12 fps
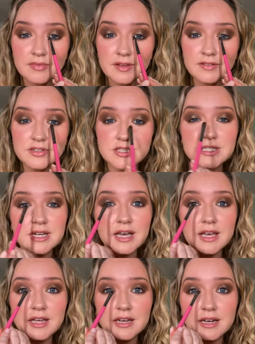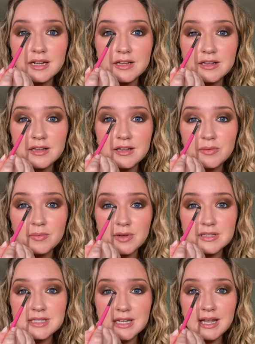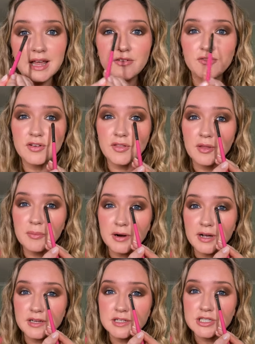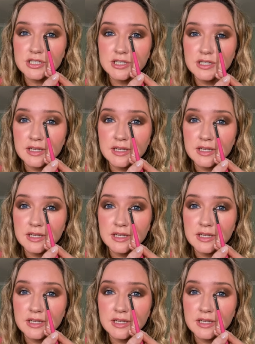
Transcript: I've just taken a little what's left on the brush